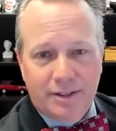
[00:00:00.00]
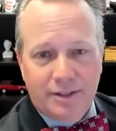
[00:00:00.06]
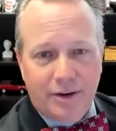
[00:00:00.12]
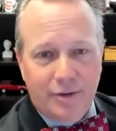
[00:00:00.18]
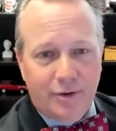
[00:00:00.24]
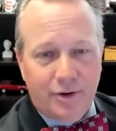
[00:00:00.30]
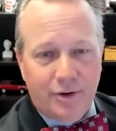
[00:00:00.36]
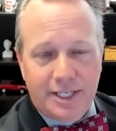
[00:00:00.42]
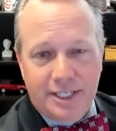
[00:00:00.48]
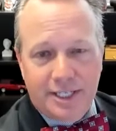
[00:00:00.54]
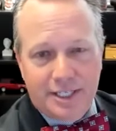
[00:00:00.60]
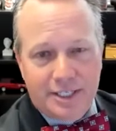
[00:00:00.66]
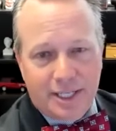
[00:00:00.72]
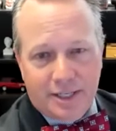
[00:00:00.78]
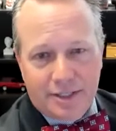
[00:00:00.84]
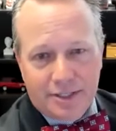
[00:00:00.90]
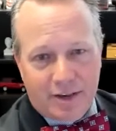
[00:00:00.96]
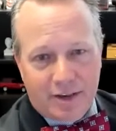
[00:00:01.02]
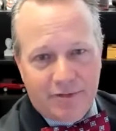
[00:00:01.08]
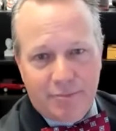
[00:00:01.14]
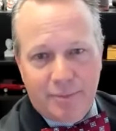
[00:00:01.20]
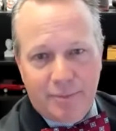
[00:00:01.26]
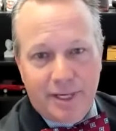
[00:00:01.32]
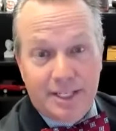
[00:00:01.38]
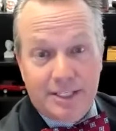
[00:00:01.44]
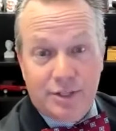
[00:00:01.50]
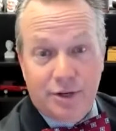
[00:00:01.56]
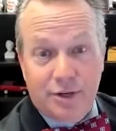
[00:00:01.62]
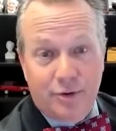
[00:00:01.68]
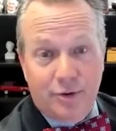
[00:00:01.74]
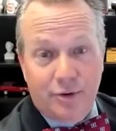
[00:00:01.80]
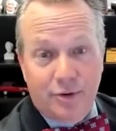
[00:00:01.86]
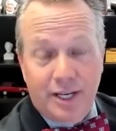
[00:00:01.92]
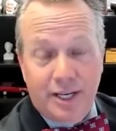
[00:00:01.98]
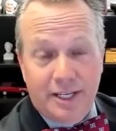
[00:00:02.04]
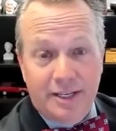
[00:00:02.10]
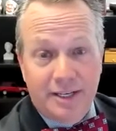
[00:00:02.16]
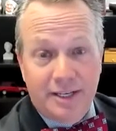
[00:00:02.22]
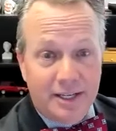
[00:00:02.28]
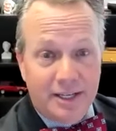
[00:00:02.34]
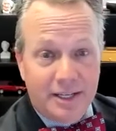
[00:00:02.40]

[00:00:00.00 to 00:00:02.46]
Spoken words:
Are there any details I've missed? Are there any